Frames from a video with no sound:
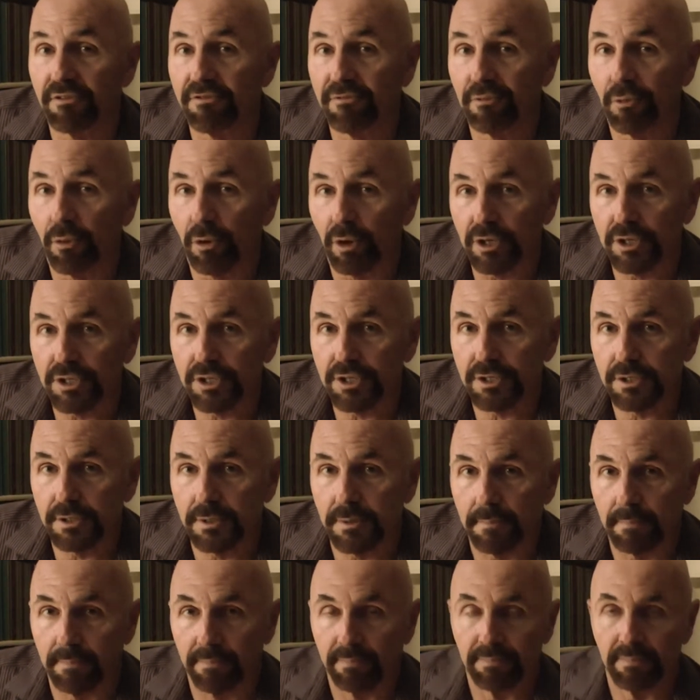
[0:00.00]
force.
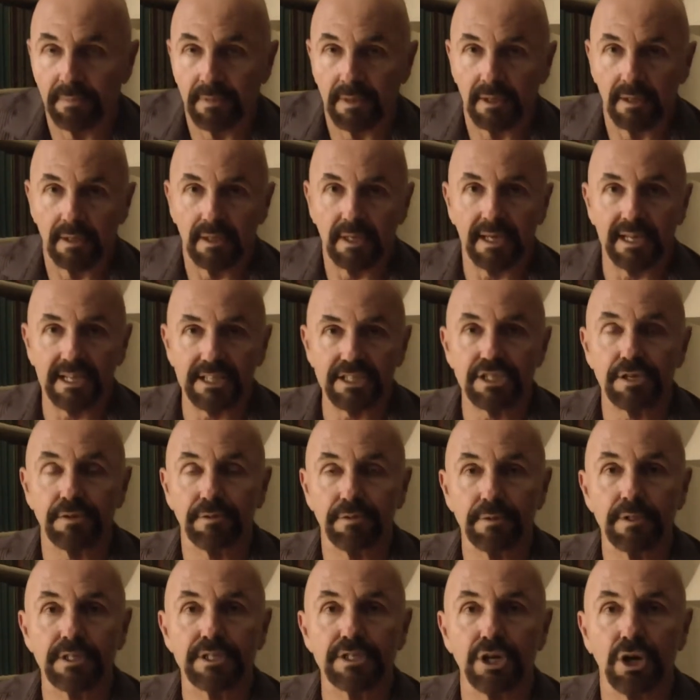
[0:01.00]
It's a
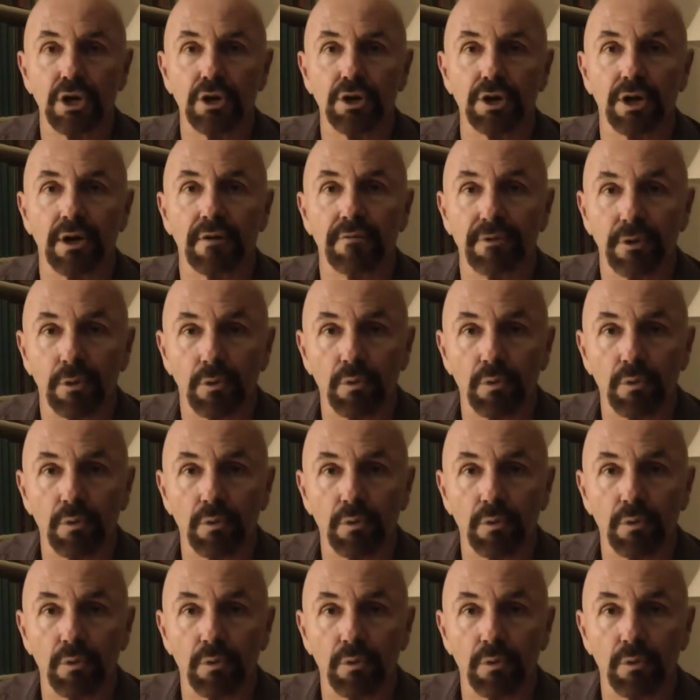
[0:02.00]
result of the